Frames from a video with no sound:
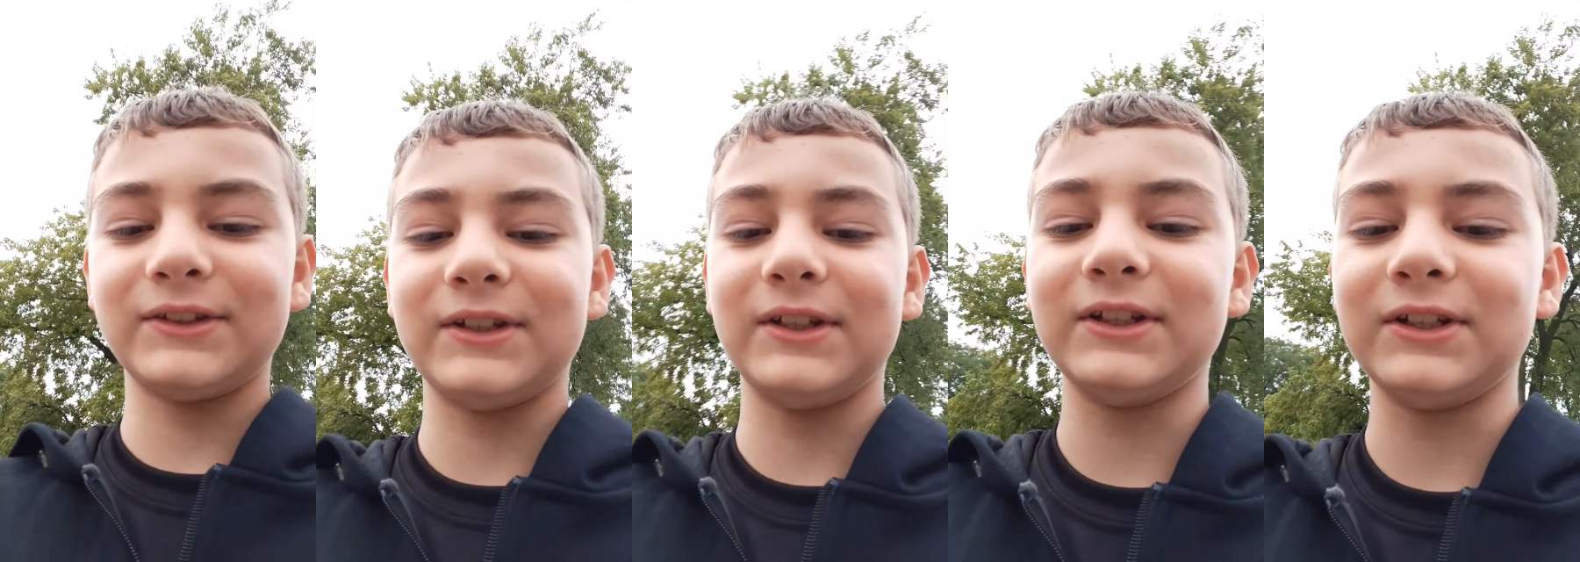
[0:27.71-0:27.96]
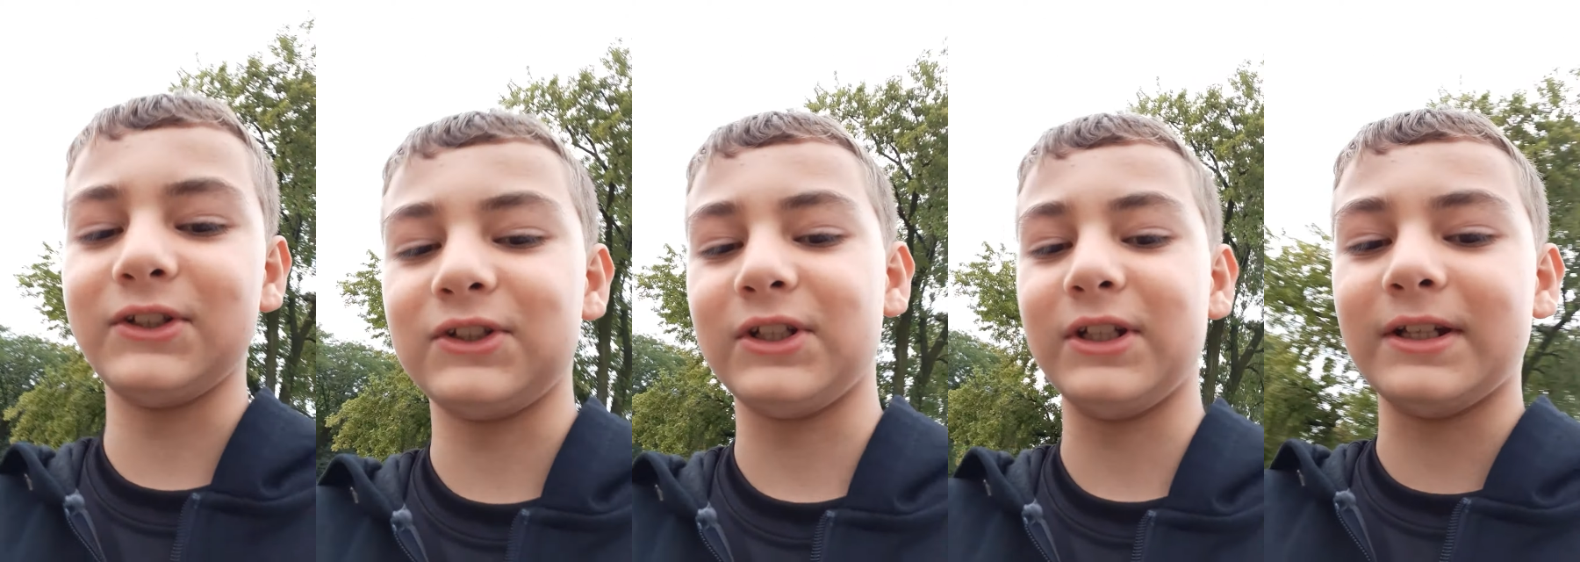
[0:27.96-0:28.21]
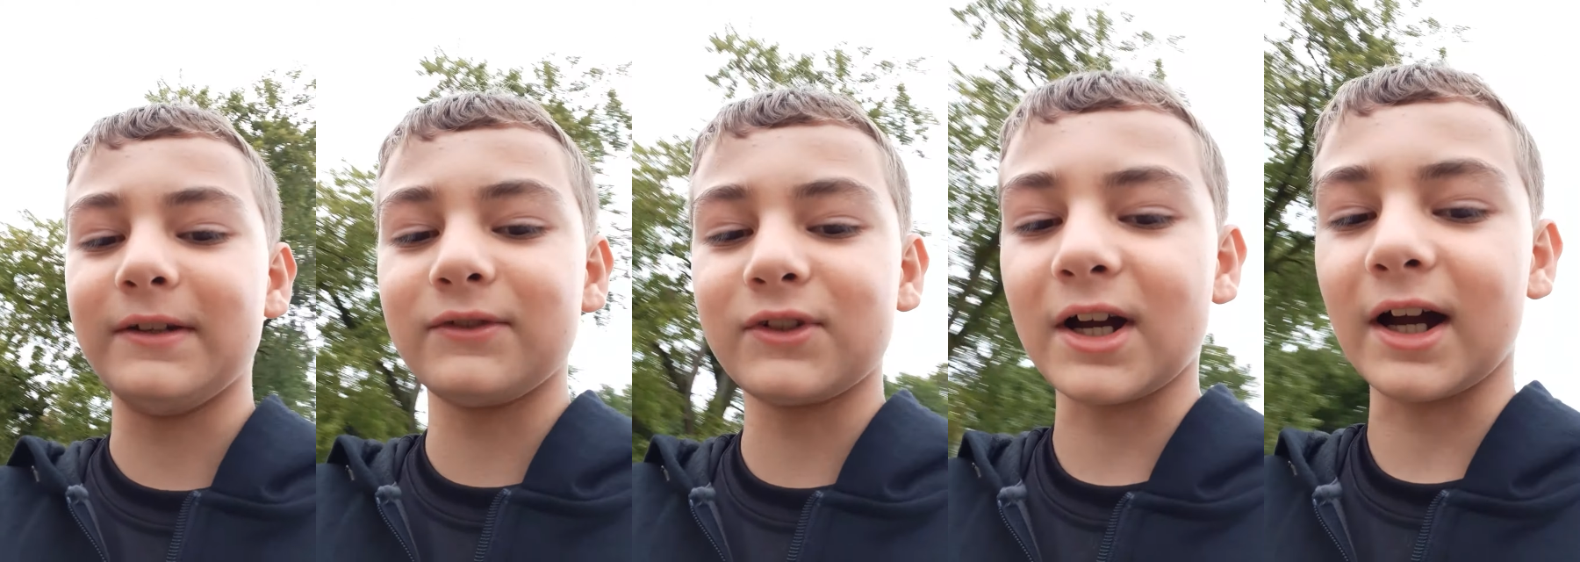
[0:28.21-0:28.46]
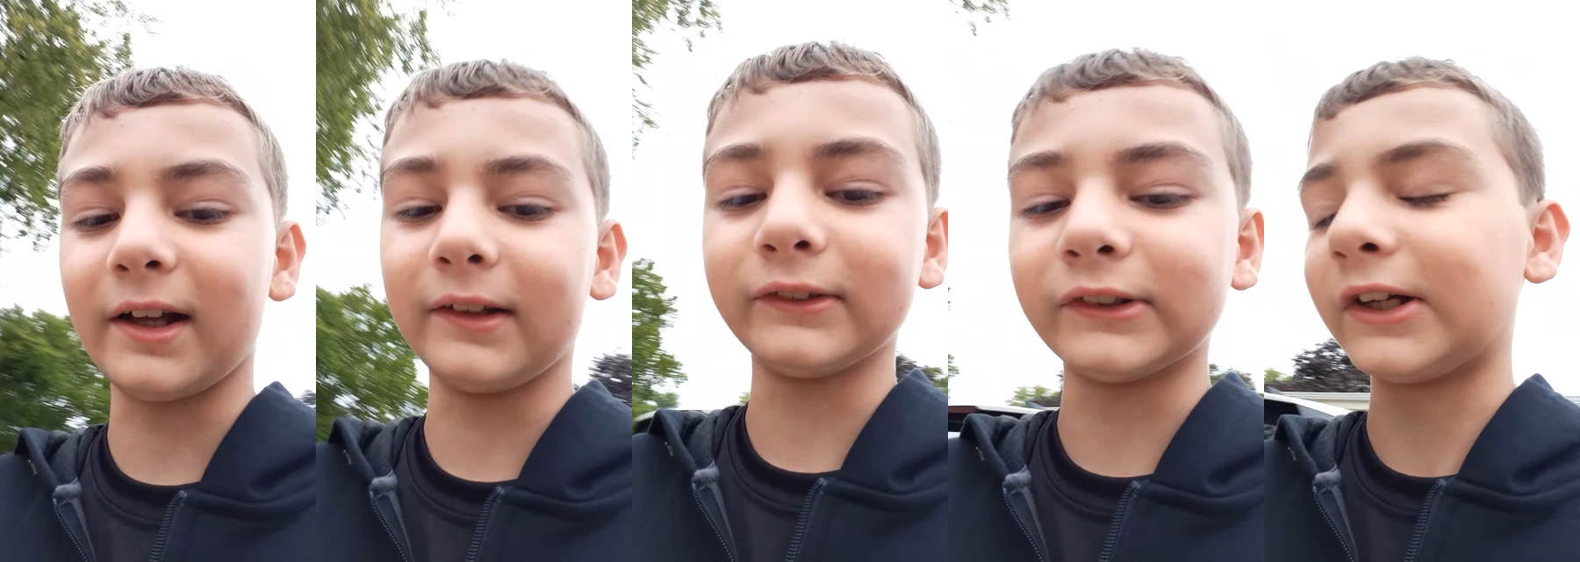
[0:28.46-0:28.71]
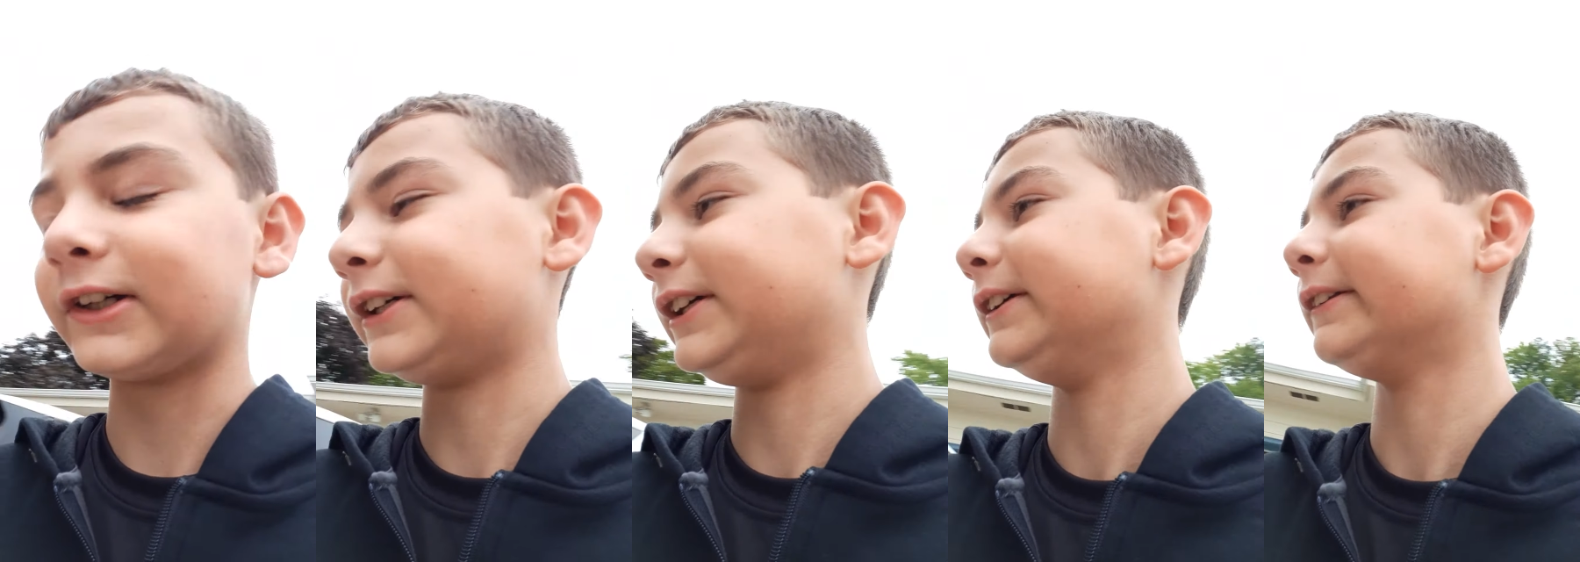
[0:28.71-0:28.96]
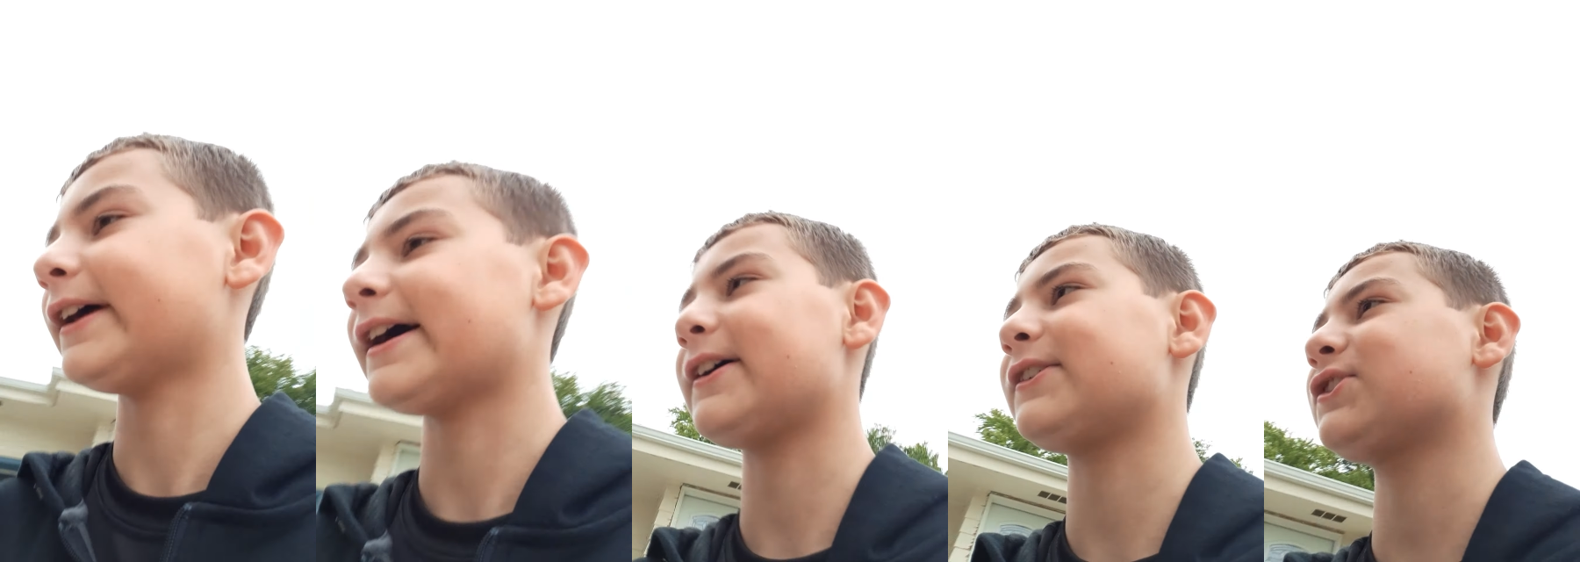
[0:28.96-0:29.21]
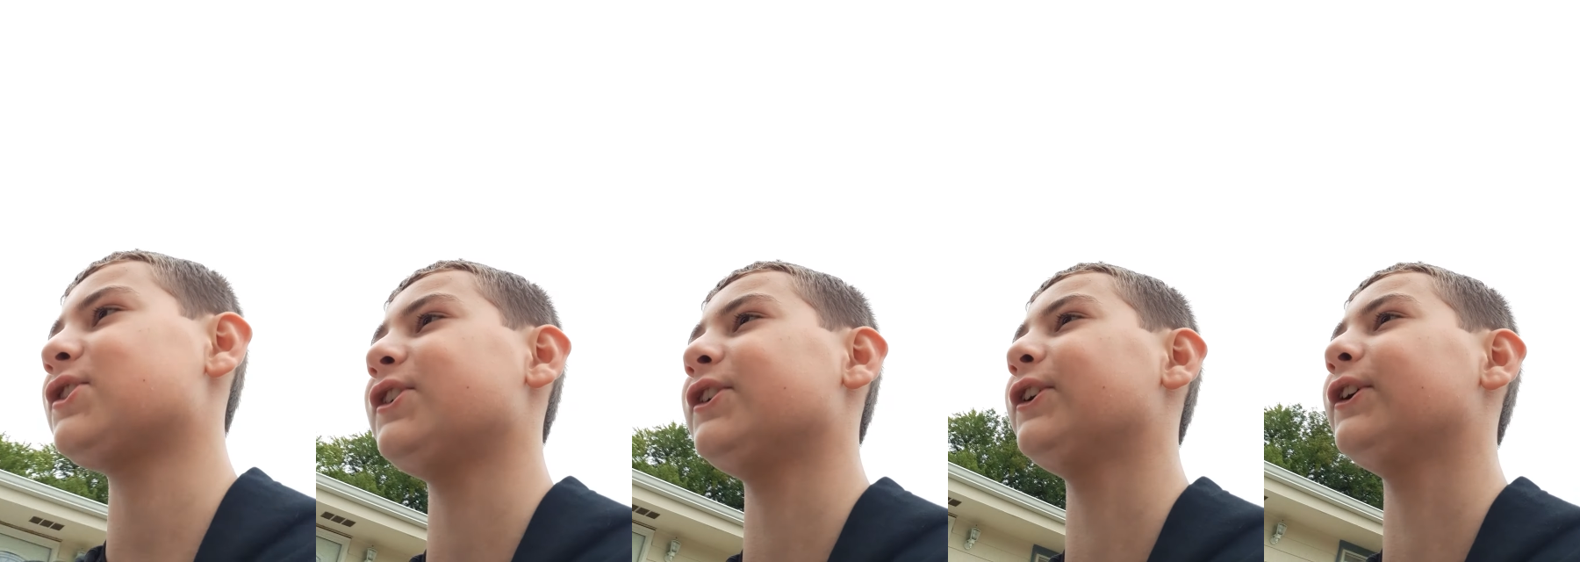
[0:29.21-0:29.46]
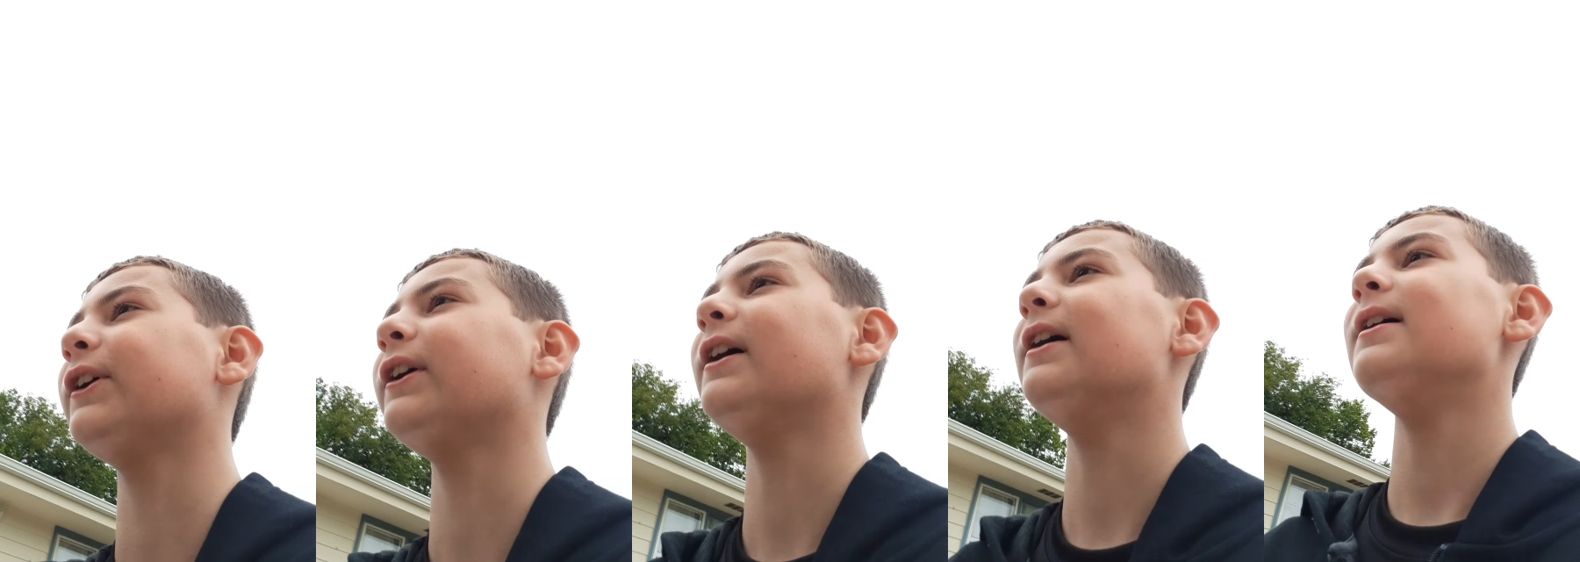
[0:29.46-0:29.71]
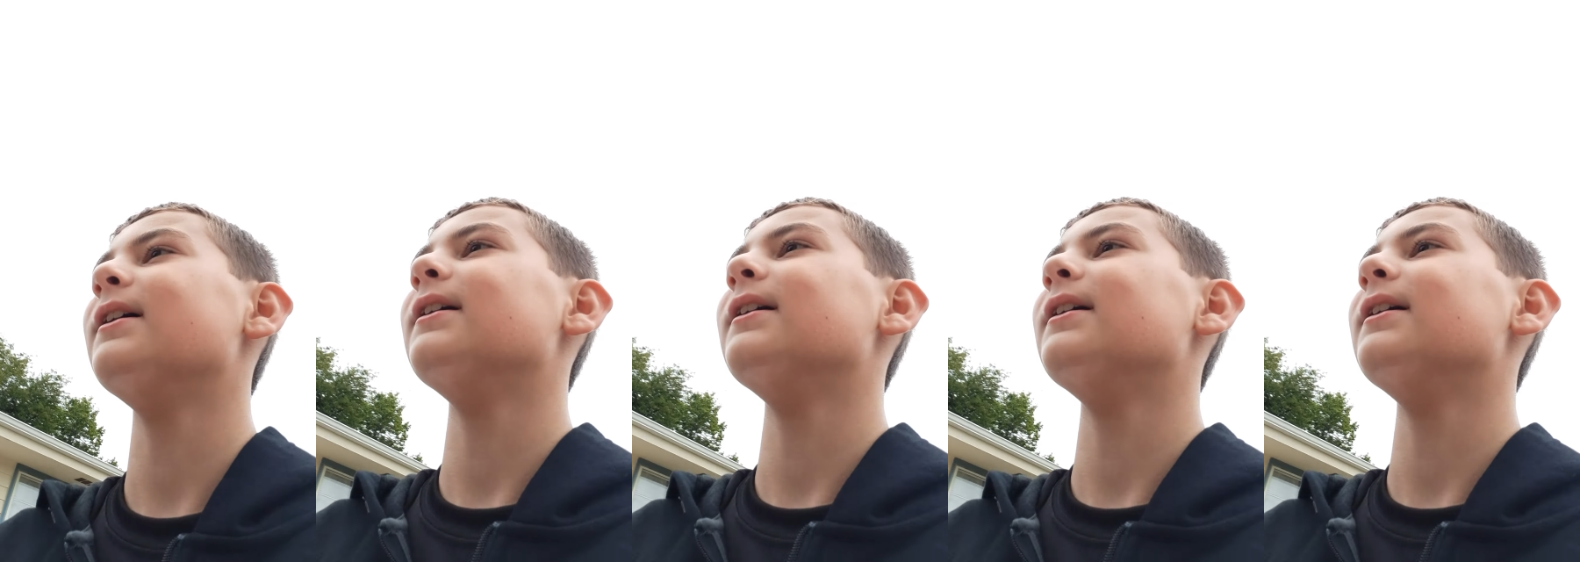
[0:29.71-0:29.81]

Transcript: City Chiefs got lucky last year.